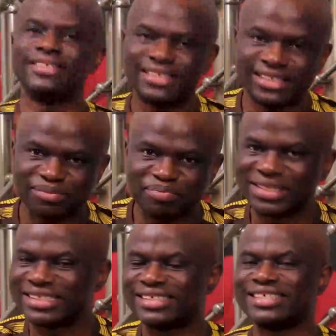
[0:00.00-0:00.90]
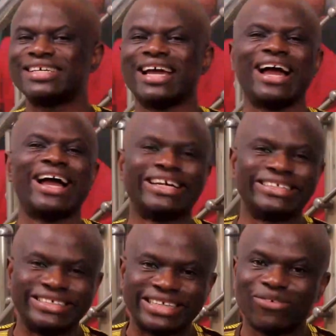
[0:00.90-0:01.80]
this is BISI
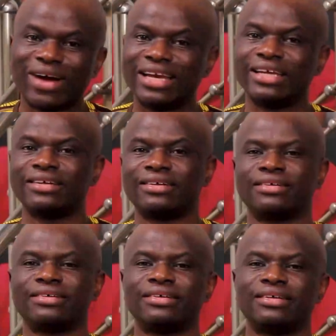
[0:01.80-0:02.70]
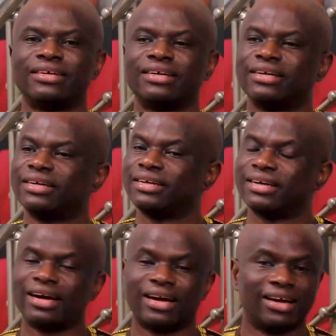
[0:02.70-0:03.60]
Adewale,
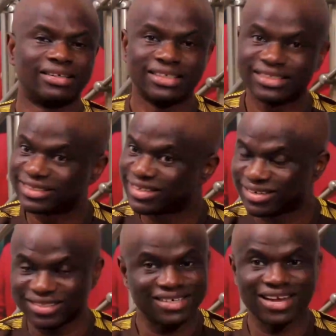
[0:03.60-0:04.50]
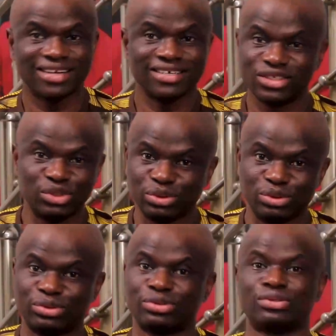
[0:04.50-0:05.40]
and this is Critical
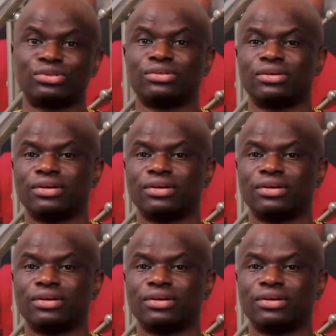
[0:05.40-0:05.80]
Issues.